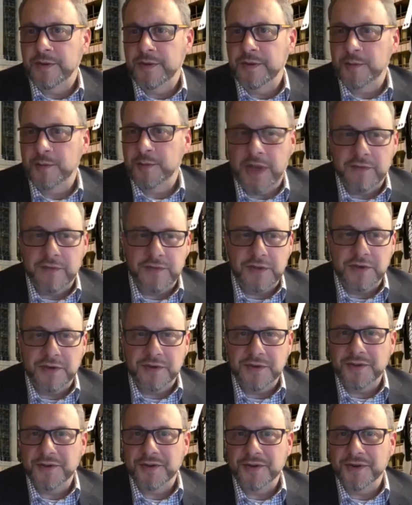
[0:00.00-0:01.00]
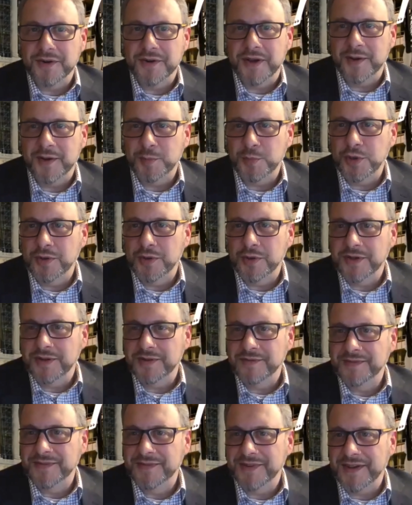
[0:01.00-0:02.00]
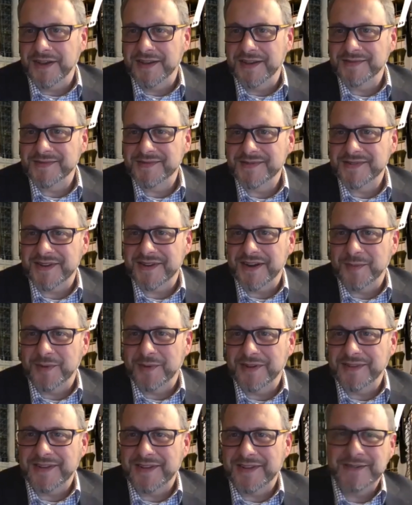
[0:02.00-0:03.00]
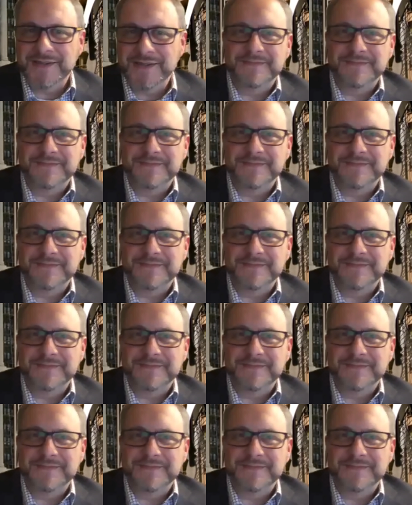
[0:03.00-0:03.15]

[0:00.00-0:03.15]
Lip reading: Bev, you're muted again. Sorry about that.